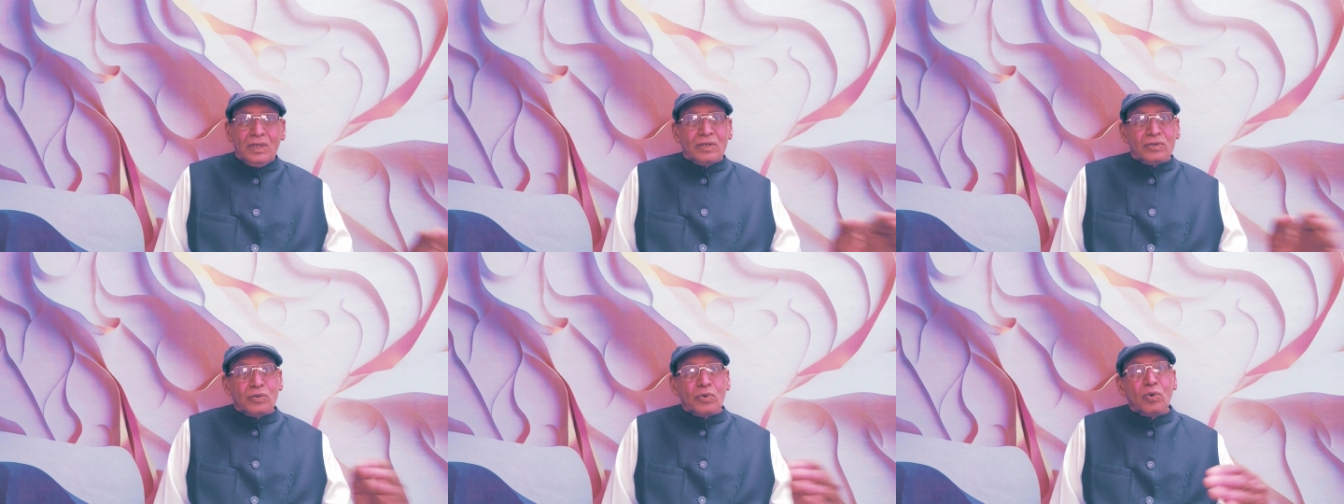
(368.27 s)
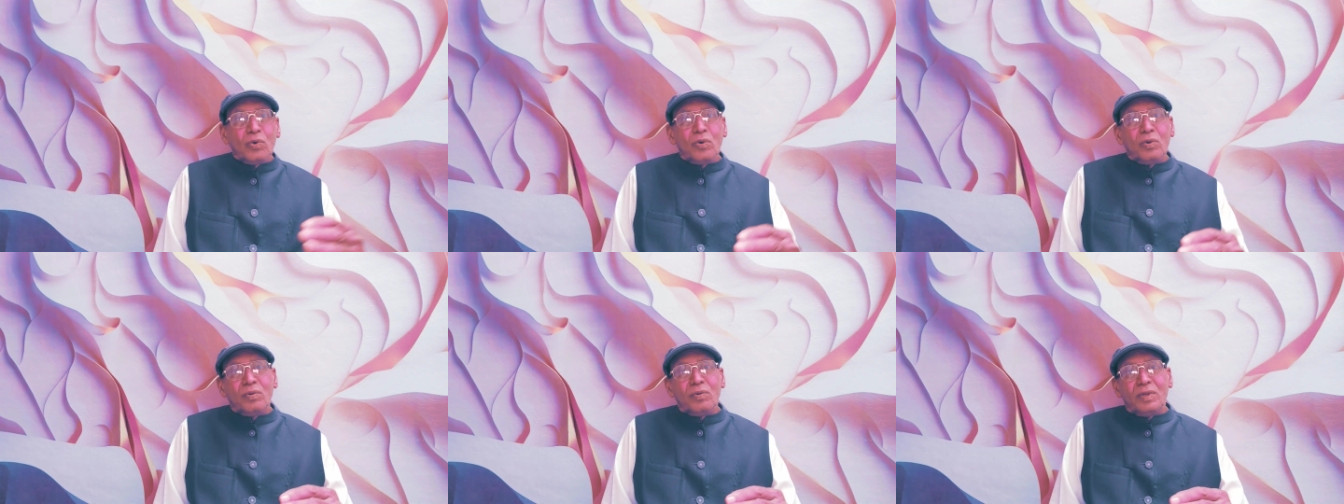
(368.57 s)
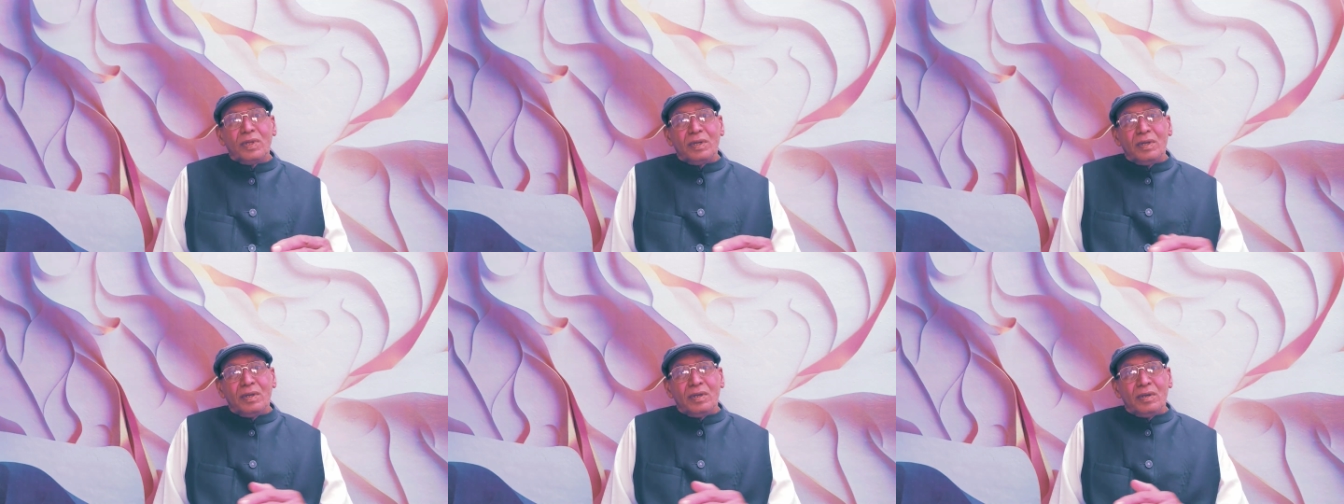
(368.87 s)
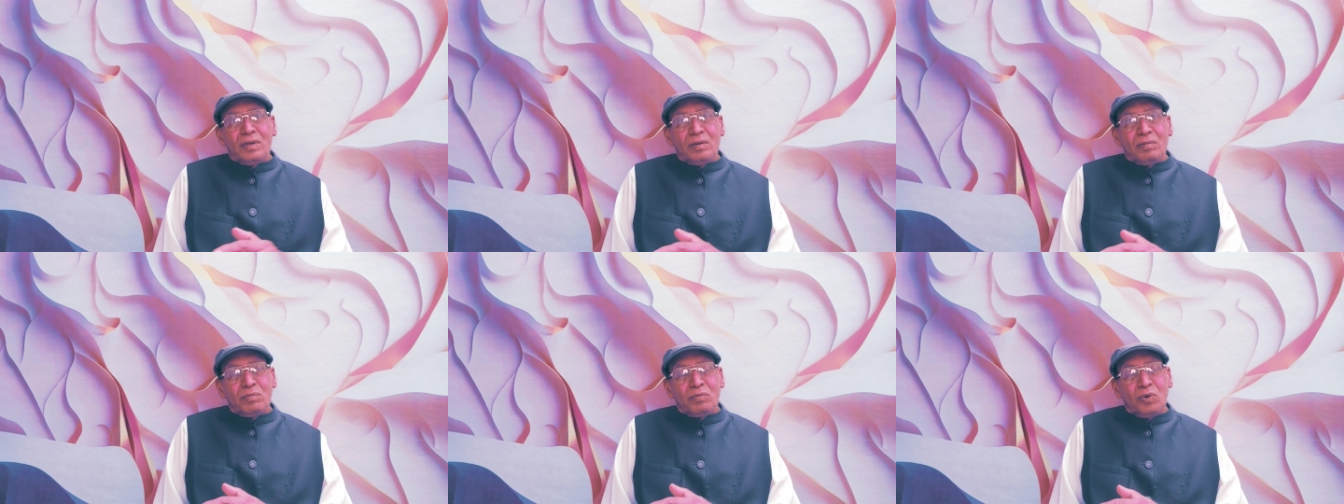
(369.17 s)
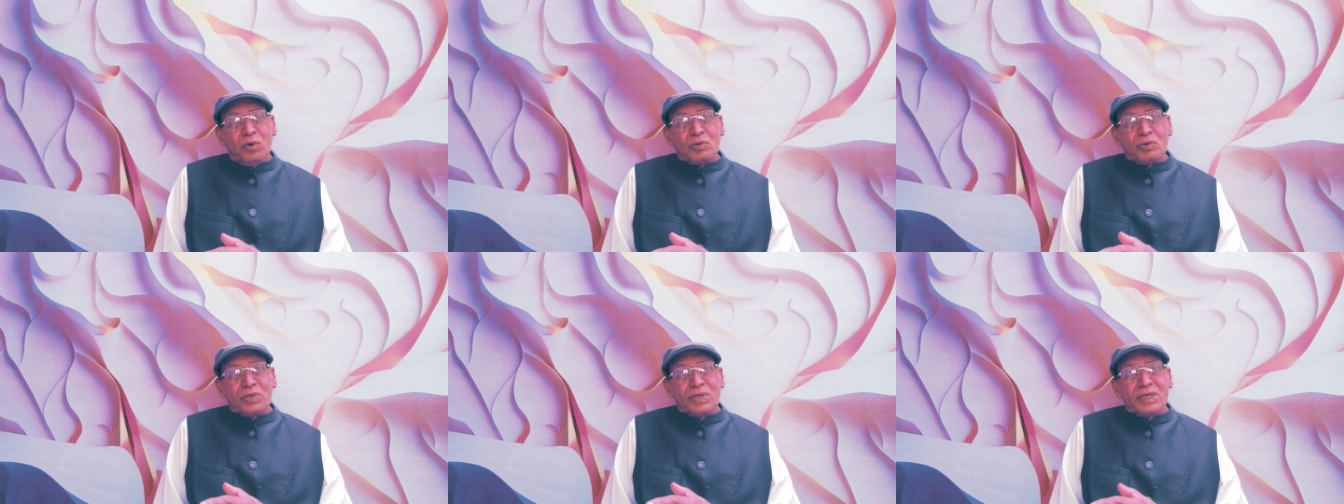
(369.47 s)
So
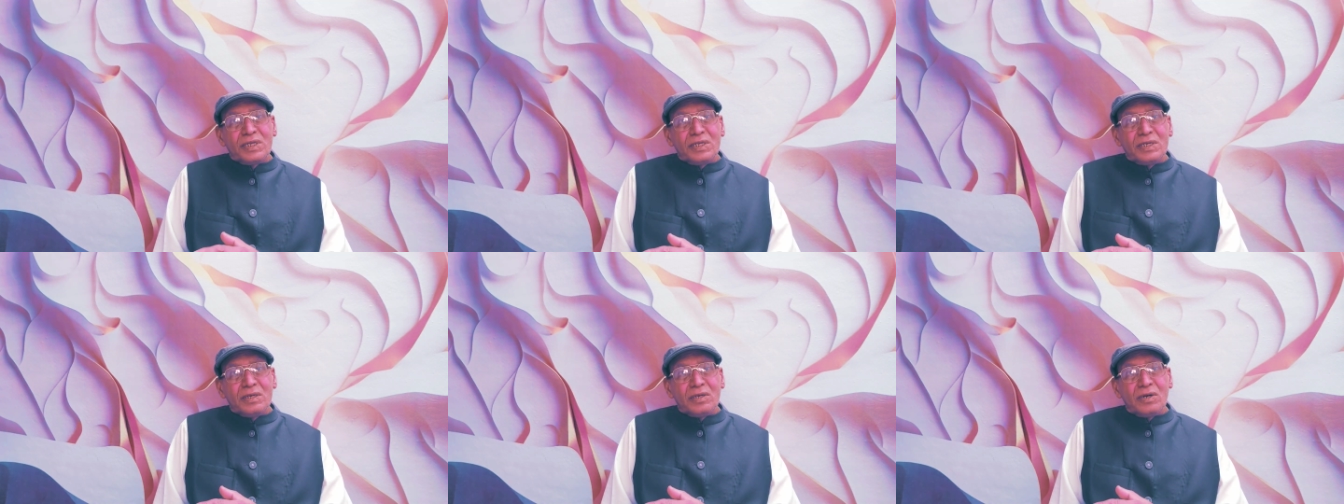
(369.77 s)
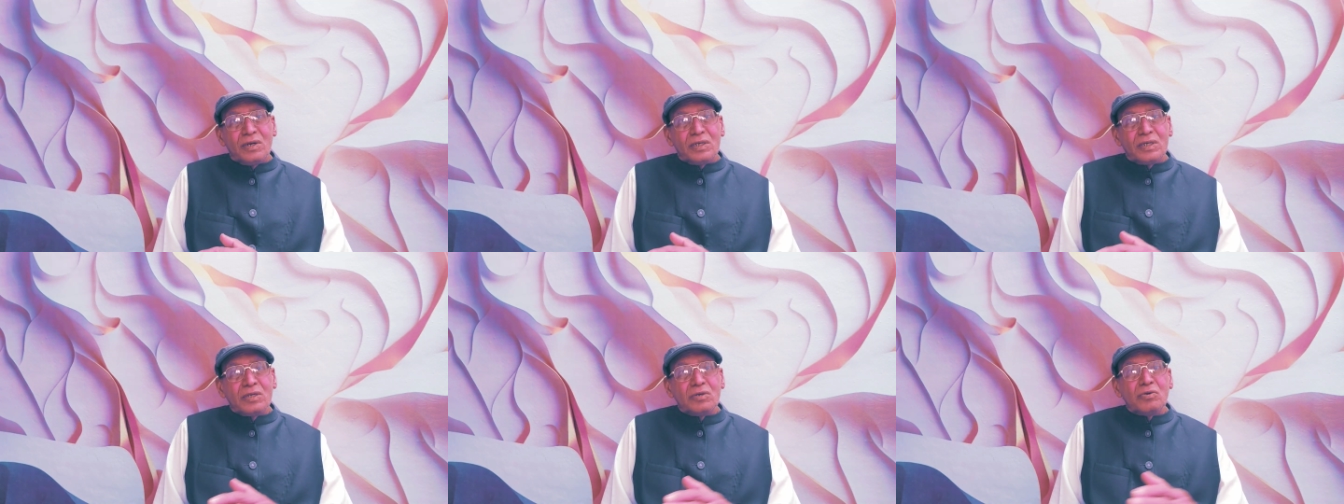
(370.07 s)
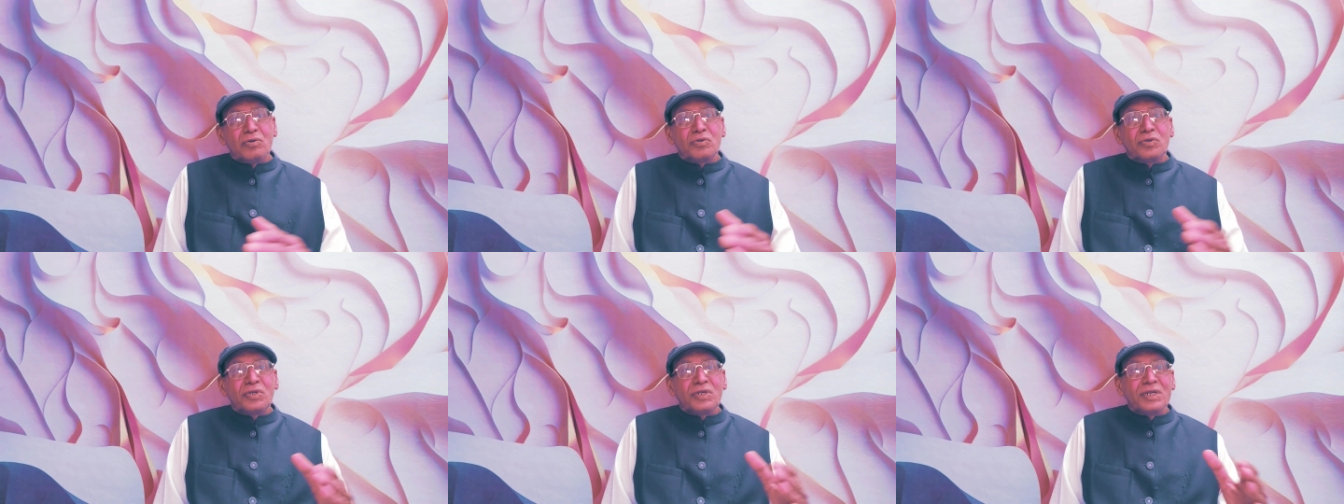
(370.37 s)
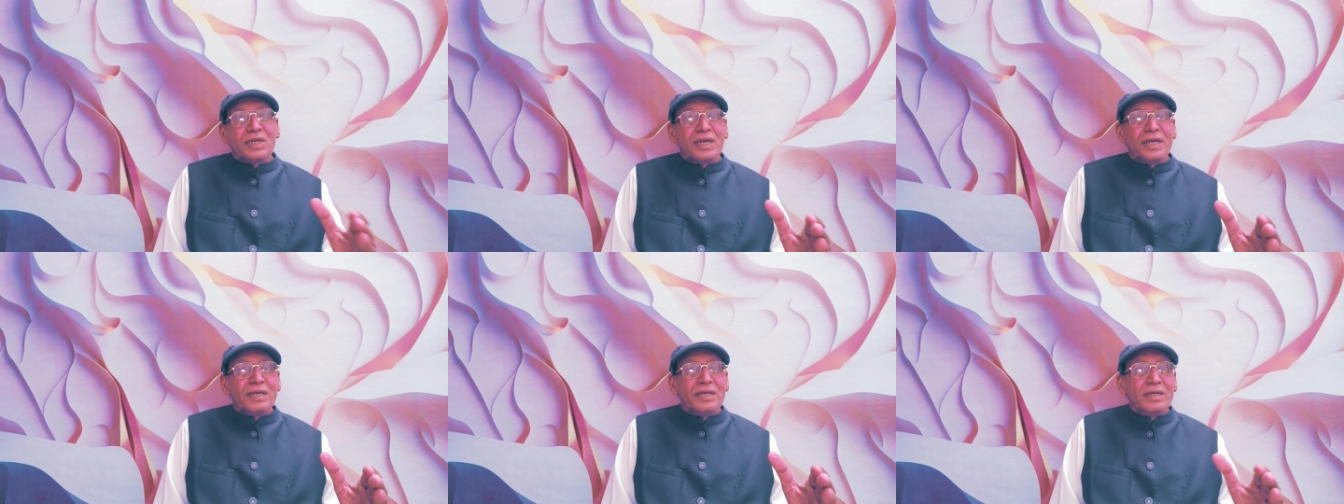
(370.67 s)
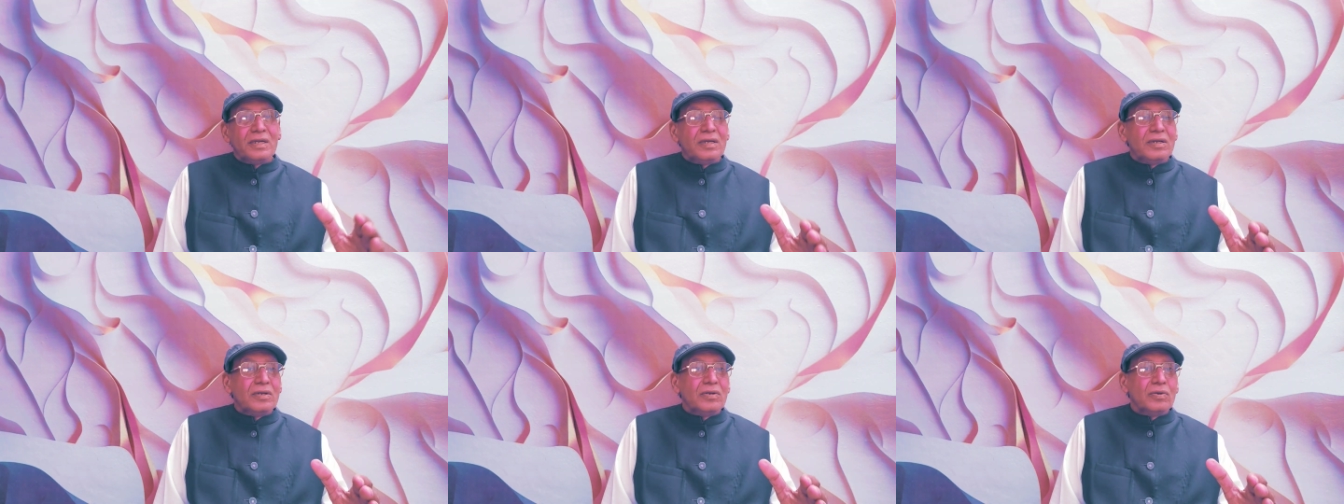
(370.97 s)
mostly
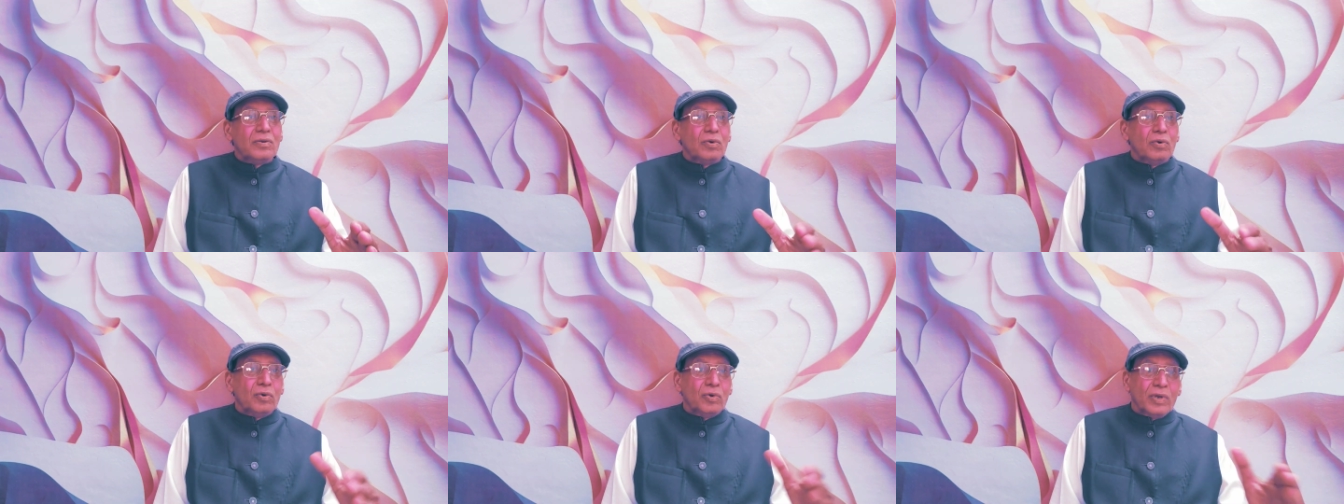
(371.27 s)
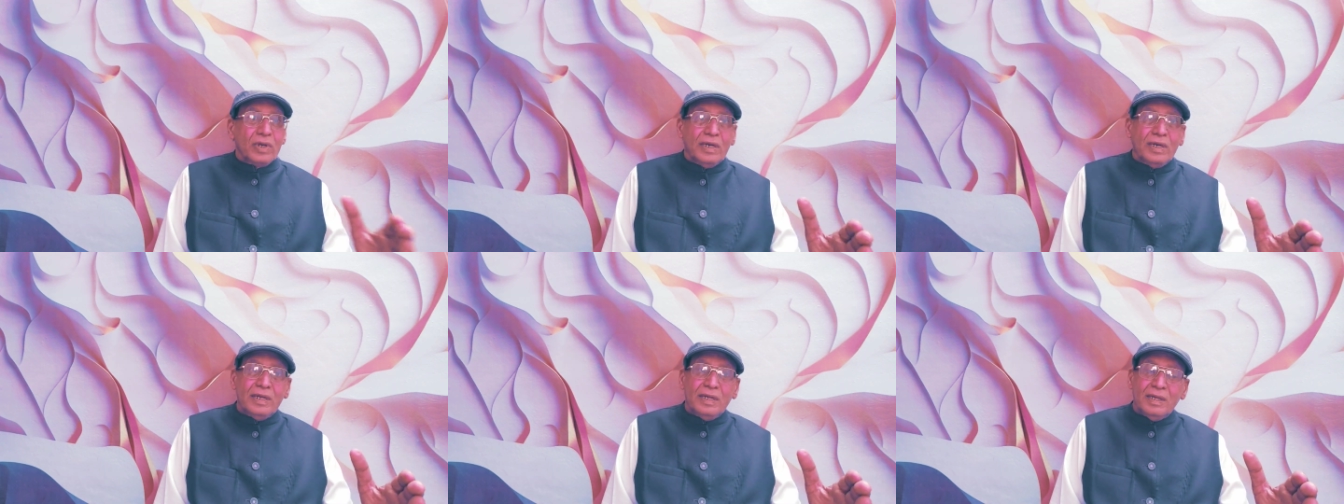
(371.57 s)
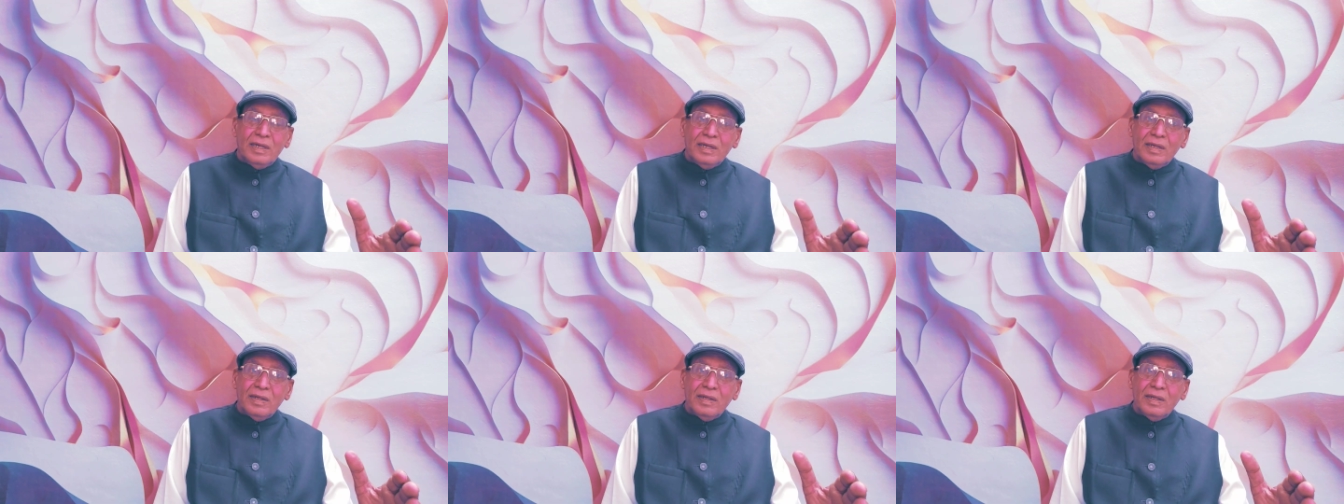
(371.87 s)
corticosteroid in oral